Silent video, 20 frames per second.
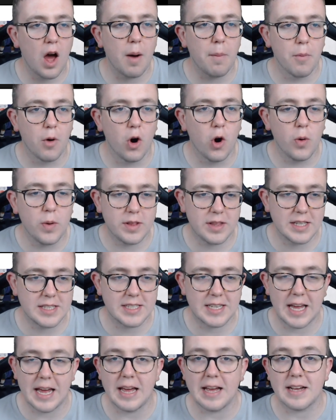more with this
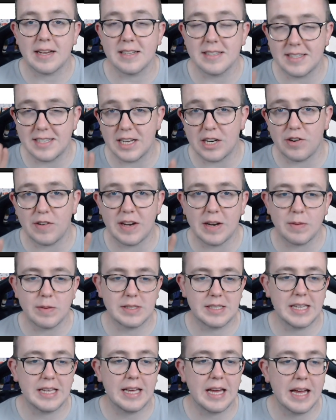kit, considering it
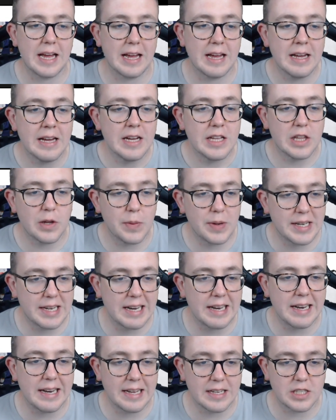was the year that we
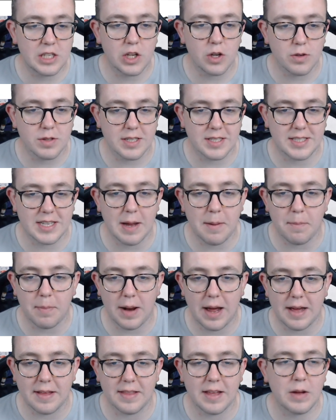didn't need to use a
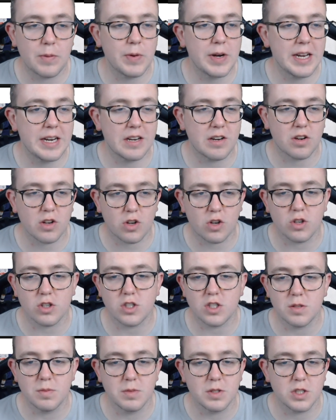template, that we needed a
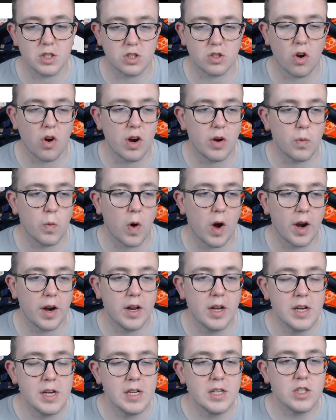custom design
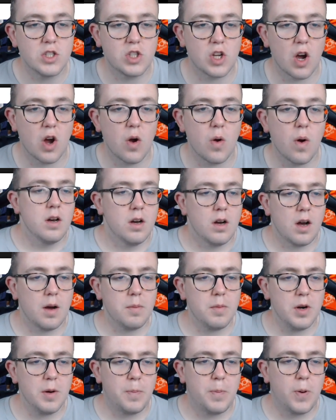one. So
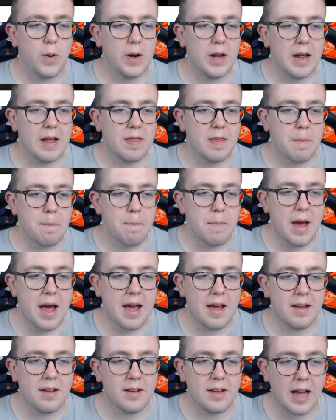I'm going to put it in the
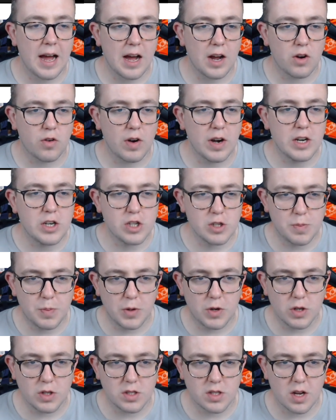meh category just because I